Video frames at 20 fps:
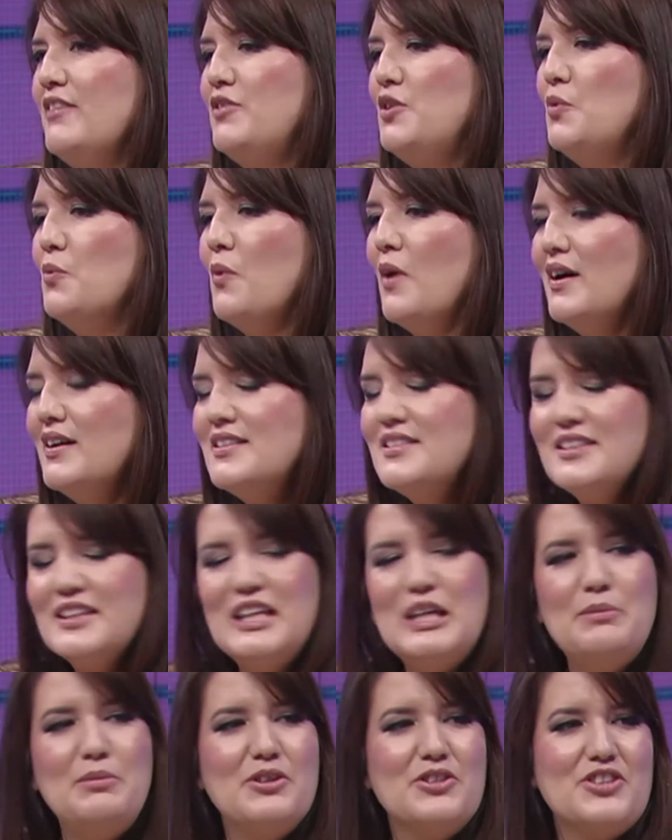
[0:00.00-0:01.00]
if you want to
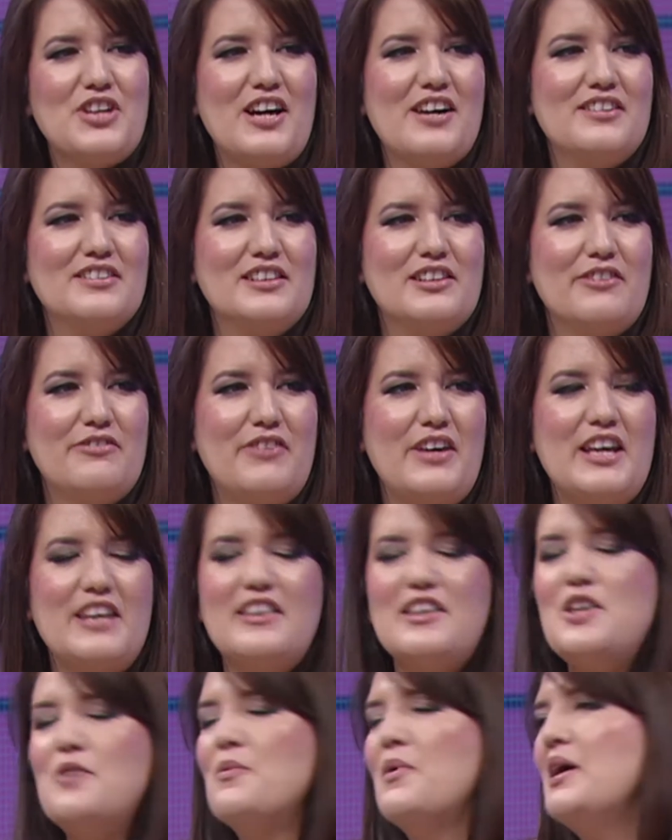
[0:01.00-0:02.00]
keep your child in the faith
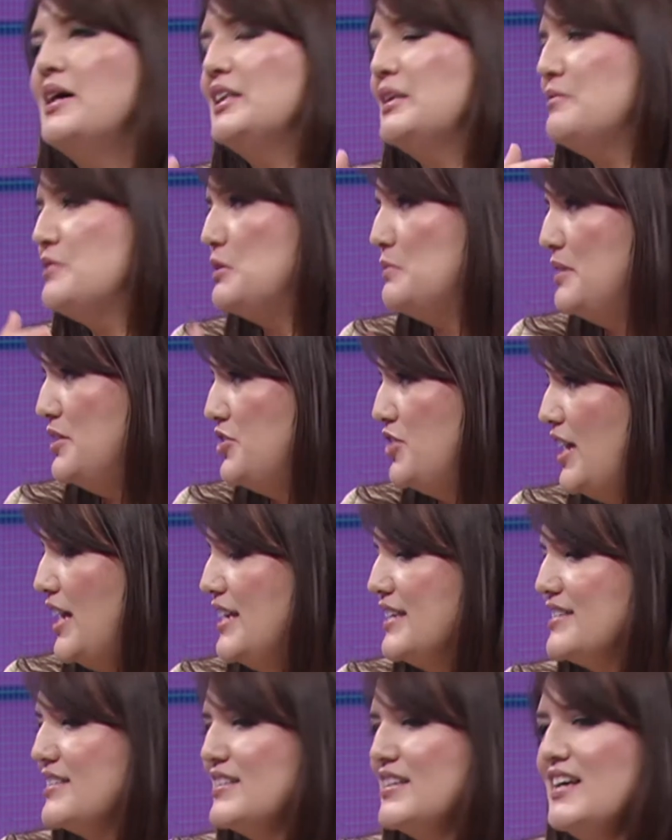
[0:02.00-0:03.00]
and you want them to be
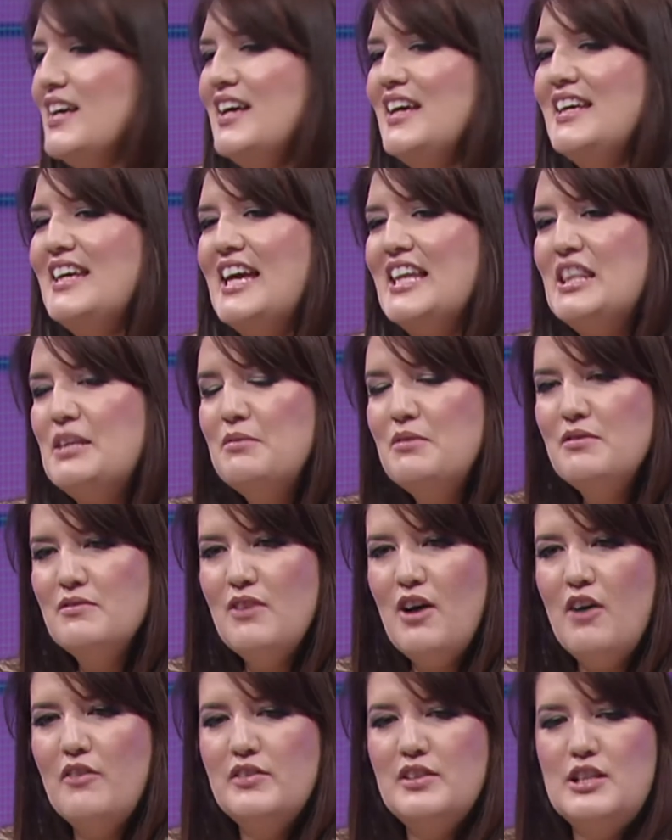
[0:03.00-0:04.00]
chaste, get them
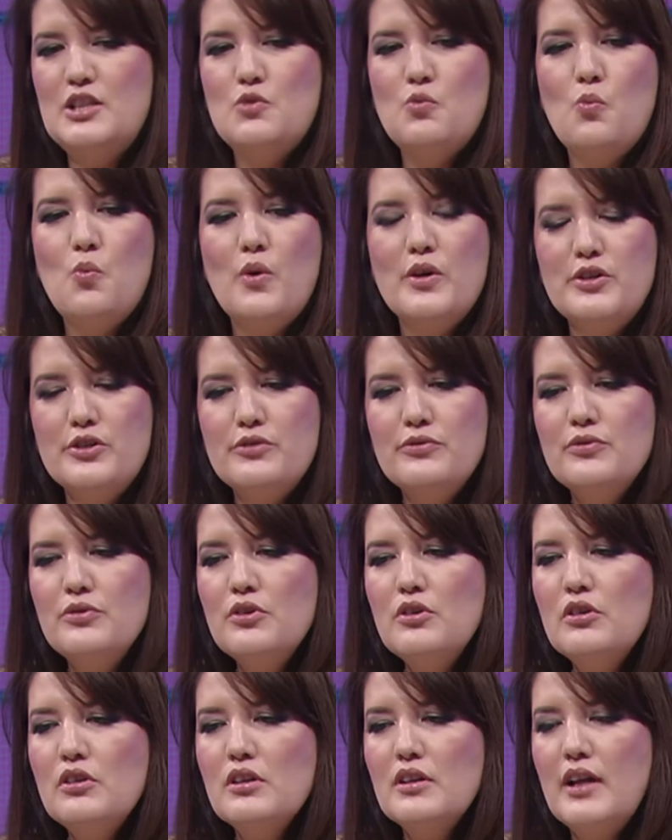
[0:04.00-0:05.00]
involved in these
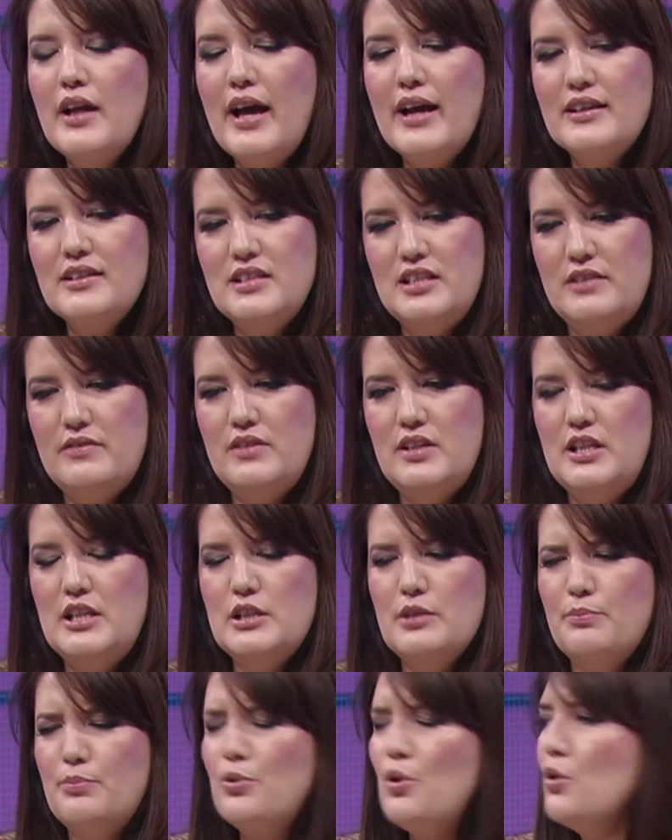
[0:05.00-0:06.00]
wonderful
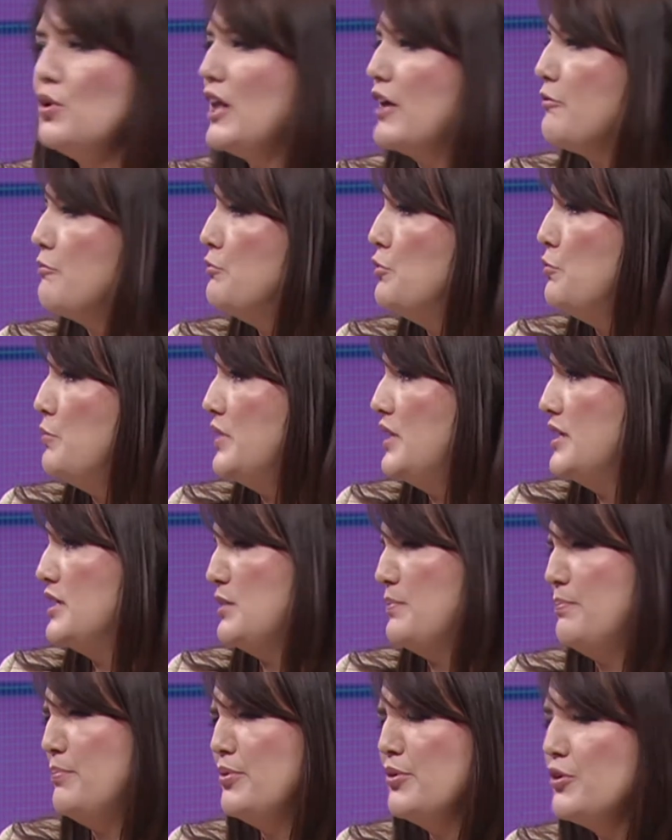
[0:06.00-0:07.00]
activities. The pro-life movement is
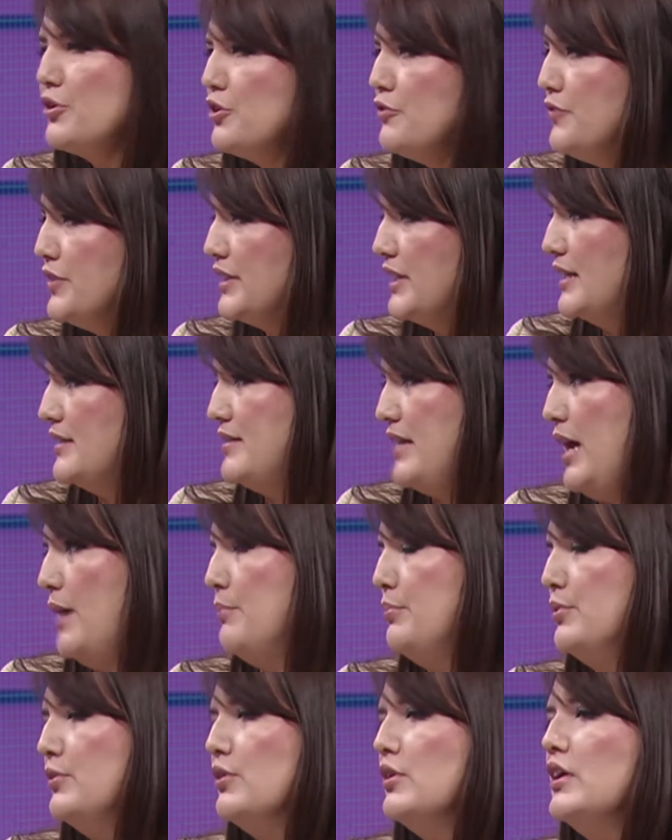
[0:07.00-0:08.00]
a perfect
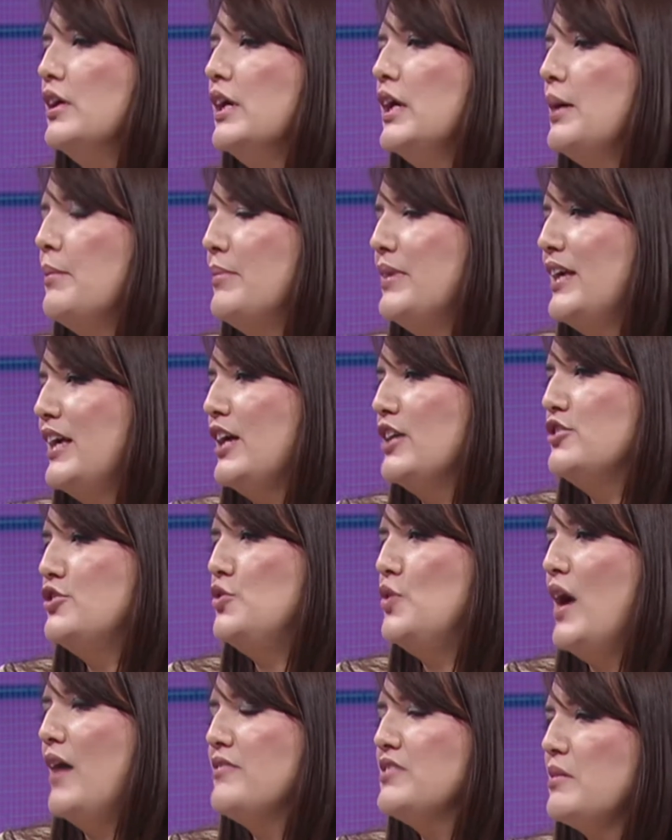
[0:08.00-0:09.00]
example because
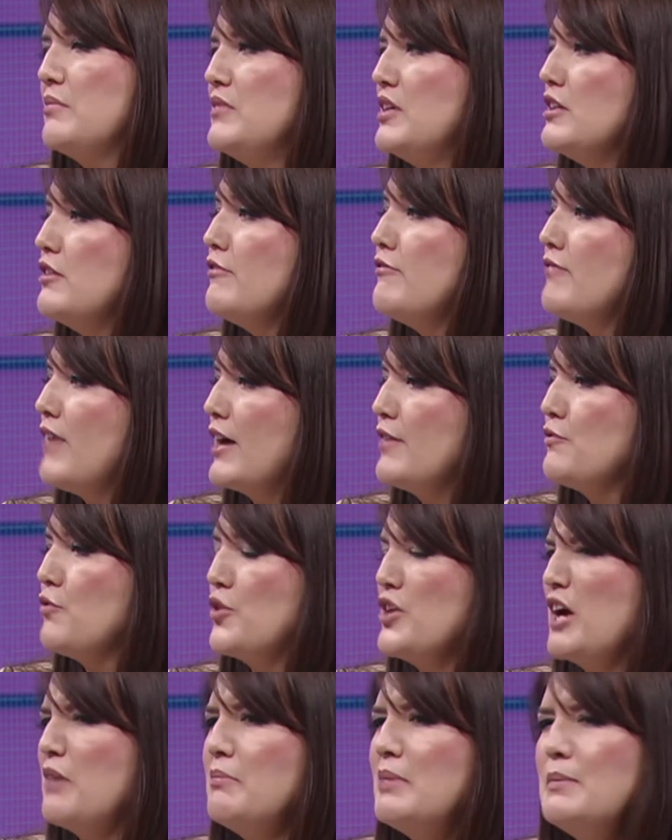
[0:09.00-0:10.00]
you have something to fight for.
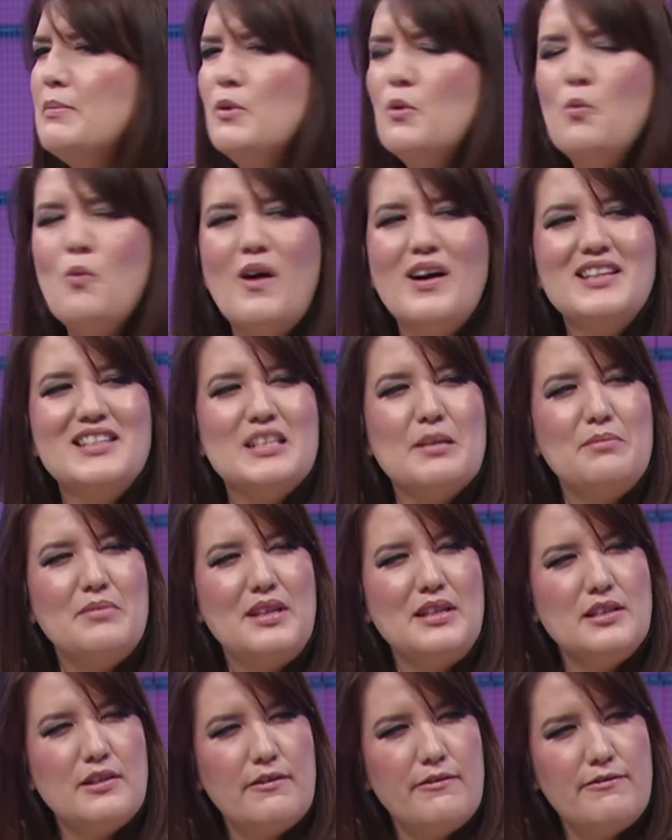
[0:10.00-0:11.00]
Young people want
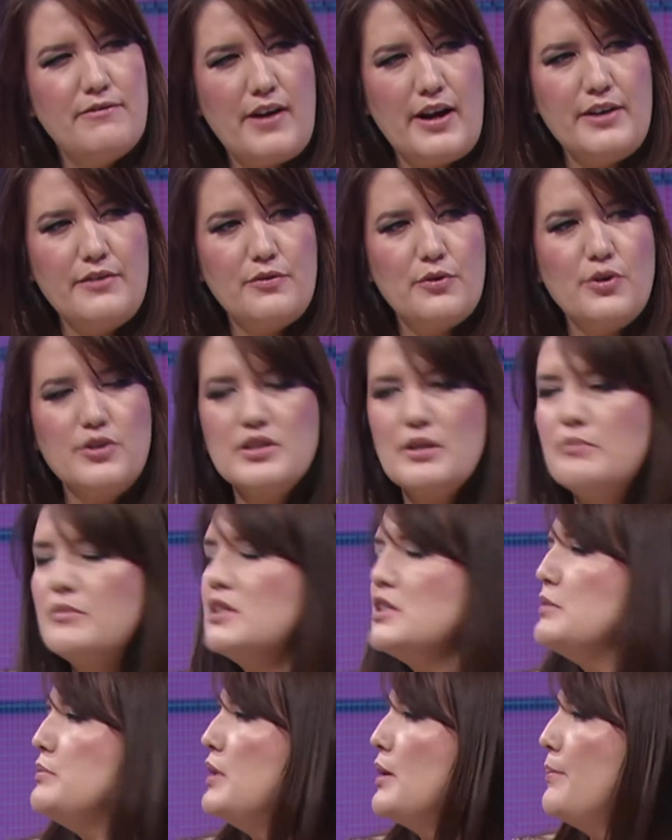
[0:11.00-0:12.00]
something to fight for,
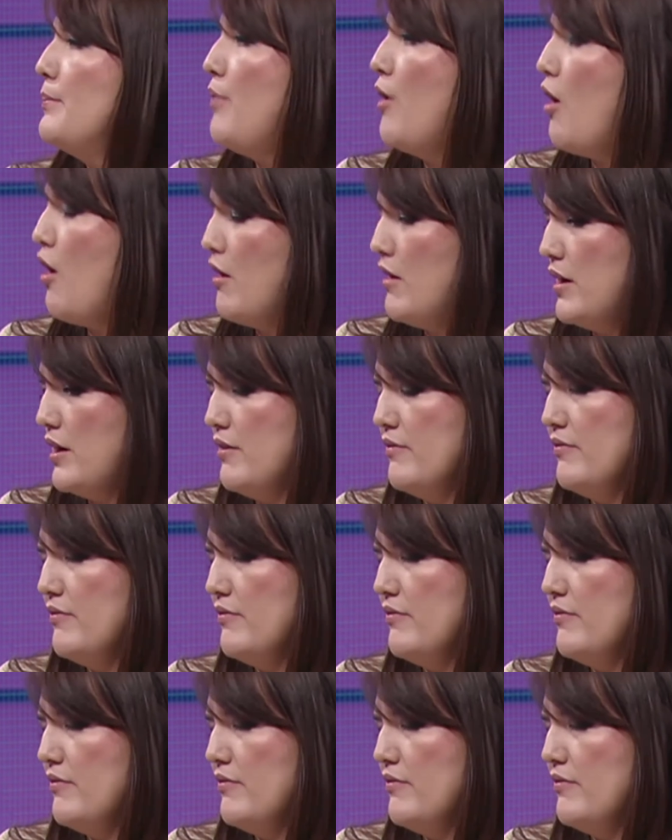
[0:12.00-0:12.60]
something to be a part